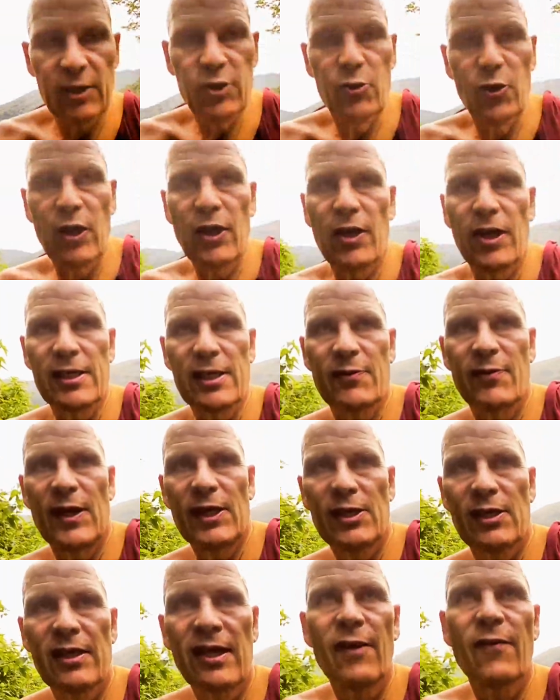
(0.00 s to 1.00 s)
uh, during
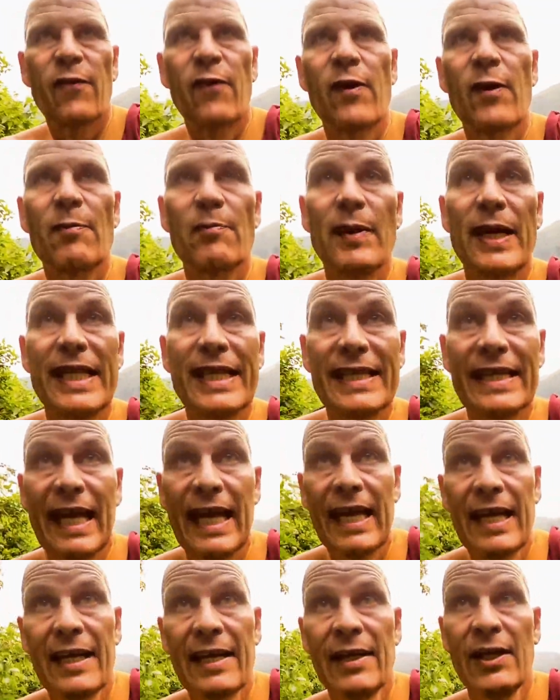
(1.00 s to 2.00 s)
cultivation of
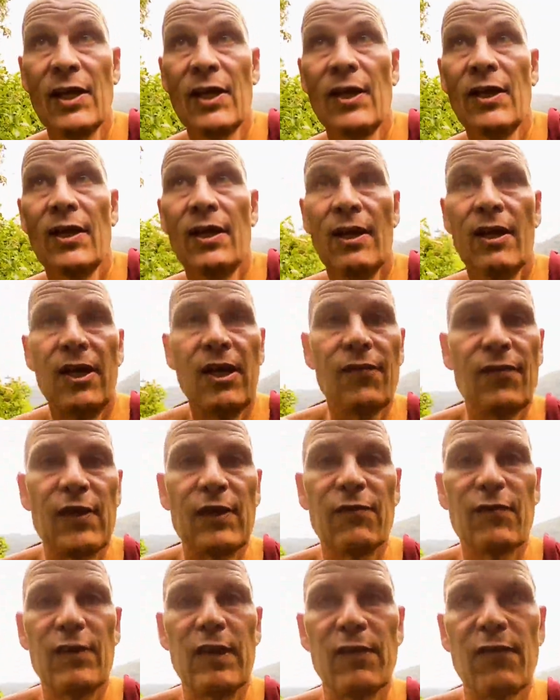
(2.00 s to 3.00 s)
metta,
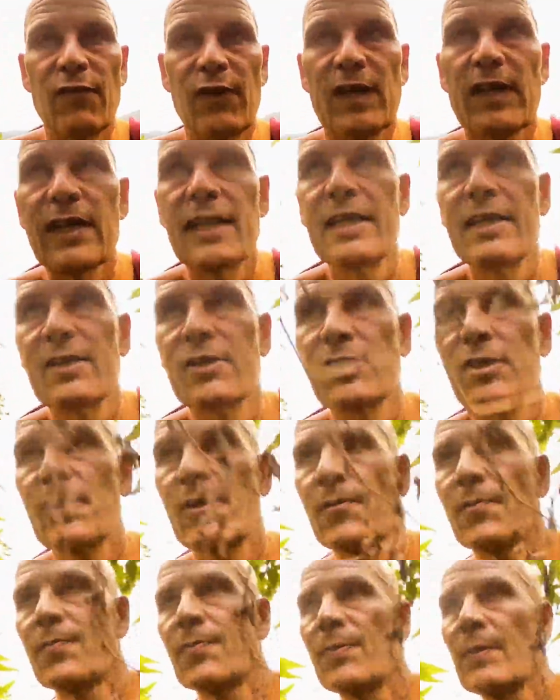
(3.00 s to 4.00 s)
of infinite
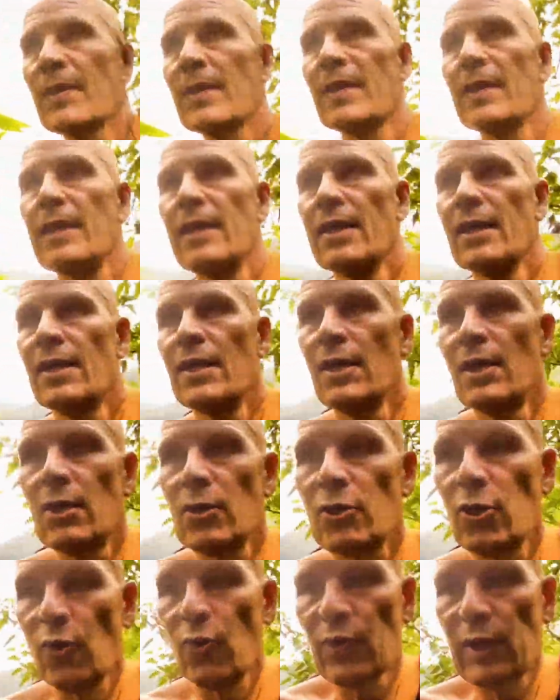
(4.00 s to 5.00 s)
friendliness.
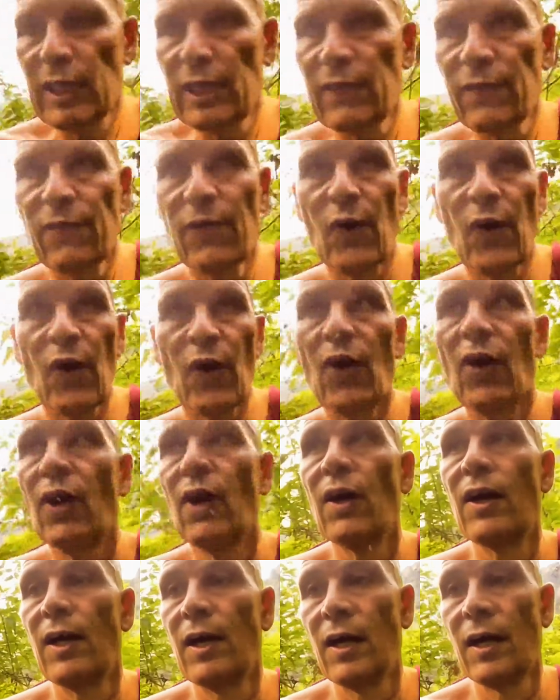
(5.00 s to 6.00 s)
So these
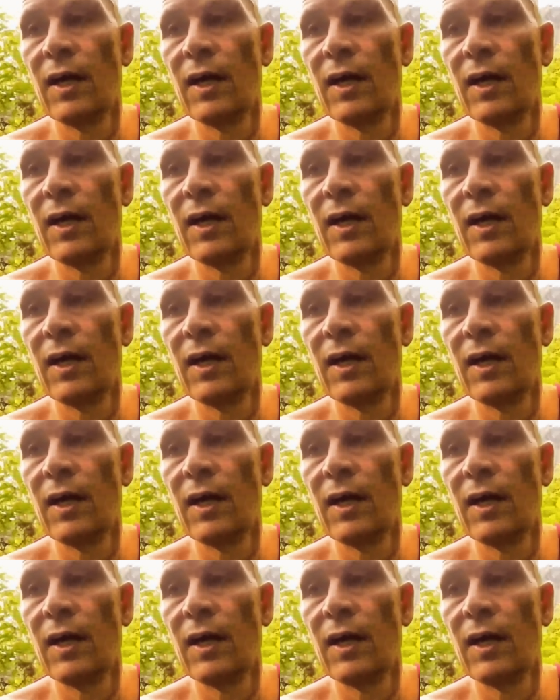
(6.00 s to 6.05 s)
four